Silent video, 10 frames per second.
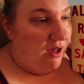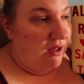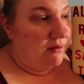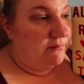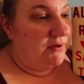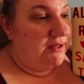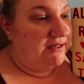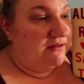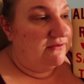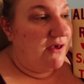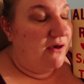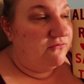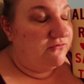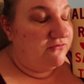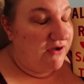Um, it is
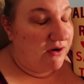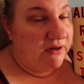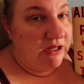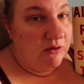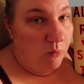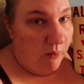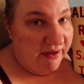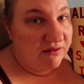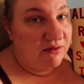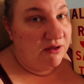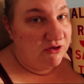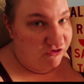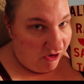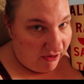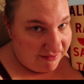very well
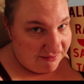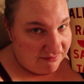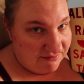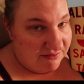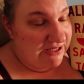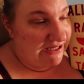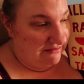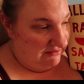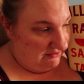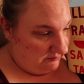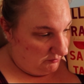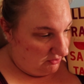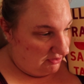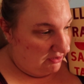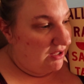done in this
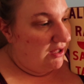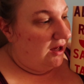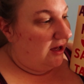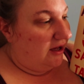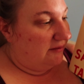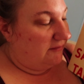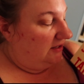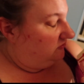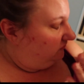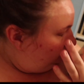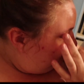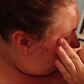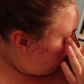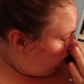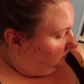book. Um, I do
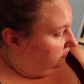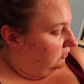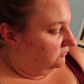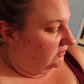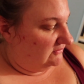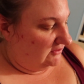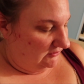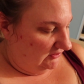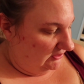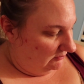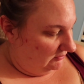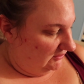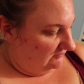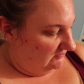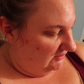know that Sabaa Tahir, I
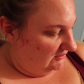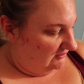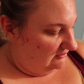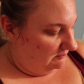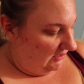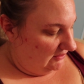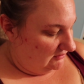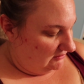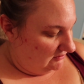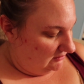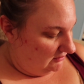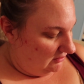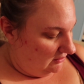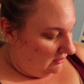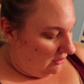believe, said this is based
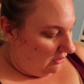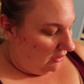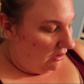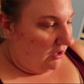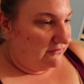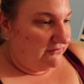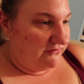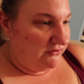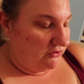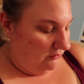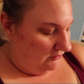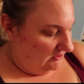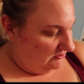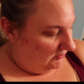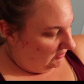off of her own
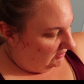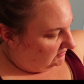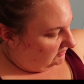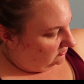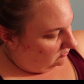experiences